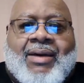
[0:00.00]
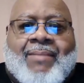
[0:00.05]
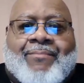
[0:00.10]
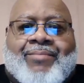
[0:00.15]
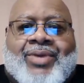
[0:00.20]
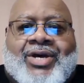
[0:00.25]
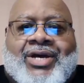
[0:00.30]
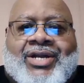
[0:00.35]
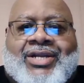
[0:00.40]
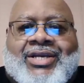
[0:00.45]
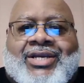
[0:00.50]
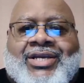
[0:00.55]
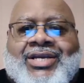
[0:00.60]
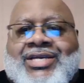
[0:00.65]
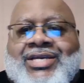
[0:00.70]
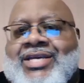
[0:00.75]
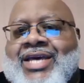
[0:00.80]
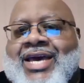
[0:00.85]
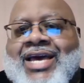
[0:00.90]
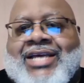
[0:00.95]
but
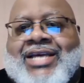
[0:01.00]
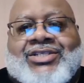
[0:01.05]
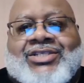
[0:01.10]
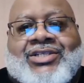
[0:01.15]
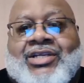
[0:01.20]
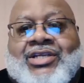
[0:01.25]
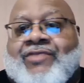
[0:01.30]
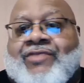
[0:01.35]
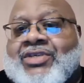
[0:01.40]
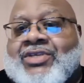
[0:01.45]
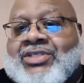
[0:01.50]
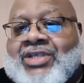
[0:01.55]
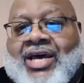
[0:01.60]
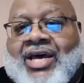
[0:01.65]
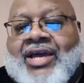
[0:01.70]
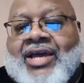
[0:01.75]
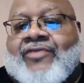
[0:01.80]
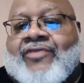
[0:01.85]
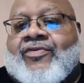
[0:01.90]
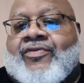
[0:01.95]
he has to live his
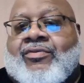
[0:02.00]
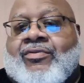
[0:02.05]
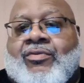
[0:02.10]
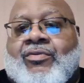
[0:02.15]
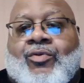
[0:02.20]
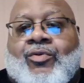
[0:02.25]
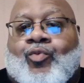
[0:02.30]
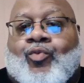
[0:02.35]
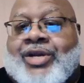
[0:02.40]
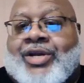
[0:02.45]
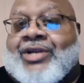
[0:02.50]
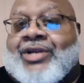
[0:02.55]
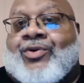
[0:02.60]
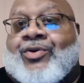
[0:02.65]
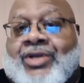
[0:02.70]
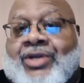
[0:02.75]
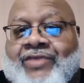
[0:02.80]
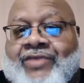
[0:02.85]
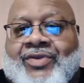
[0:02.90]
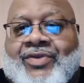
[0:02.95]
life. We
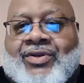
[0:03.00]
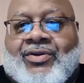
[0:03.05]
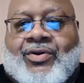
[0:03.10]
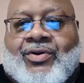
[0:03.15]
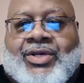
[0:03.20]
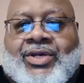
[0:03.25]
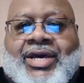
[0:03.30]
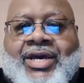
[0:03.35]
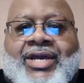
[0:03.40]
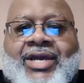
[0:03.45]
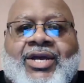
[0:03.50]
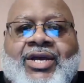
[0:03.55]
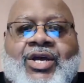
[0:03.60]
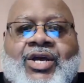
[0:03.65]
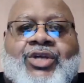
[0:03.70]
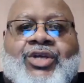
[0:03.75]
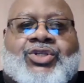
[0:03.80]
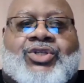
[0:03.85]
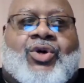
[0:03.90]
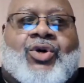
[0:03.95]
don't live it. Okay.
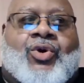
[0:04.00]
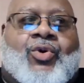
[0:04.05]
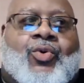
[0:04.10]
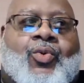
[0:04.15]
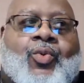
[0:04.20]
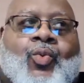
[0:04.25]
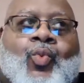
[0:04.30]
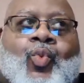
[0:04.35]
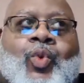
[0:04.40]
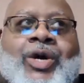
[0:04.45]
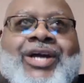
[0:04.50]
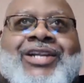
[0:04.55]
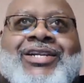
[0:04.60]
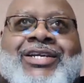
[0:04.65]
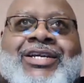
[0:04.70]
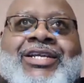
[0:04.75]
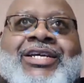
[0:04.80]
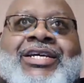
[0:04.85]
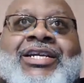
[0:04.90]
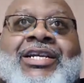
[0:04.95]
So what
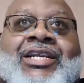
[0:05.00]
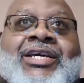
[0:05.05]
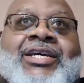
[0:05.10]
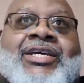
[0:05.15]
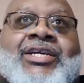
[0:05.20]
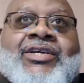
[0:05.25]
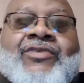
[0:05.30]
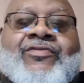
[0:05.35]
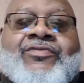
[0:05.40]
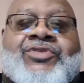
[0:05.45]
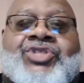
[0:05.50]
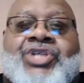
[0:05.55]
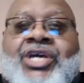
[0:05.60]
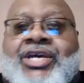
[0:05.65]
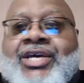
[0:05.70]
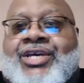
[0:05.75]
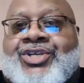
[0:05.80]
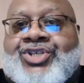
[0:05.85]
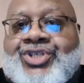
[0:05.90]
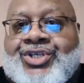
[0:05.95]
did he leave
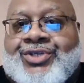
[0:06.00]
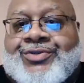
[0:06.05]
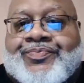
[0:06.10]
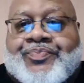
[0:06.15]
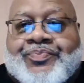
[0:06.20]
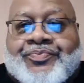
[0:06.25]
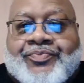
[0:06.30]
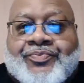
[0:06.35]
J S U?